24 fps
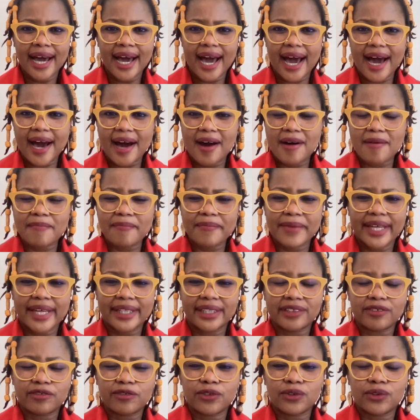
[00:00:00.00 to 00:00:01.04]

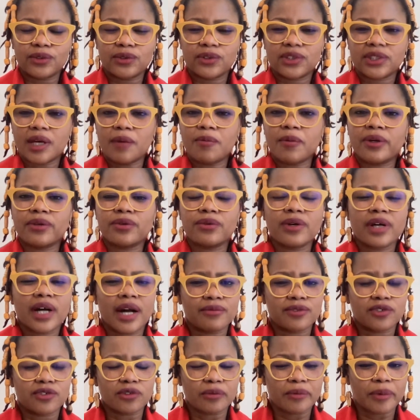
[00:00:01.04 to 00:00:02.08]
And if you're someone who
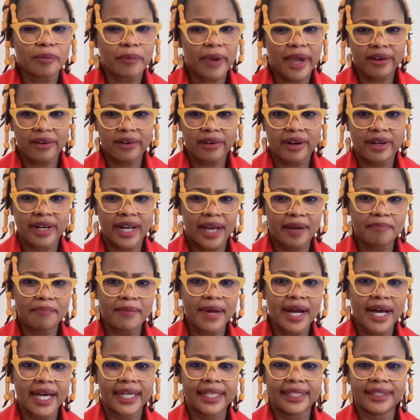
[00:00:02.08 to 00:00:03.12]
comes from a background like
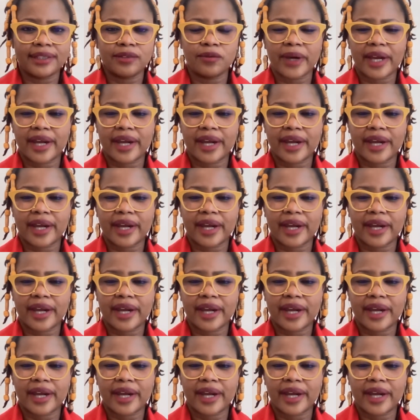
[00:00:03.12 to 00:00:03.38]
mine,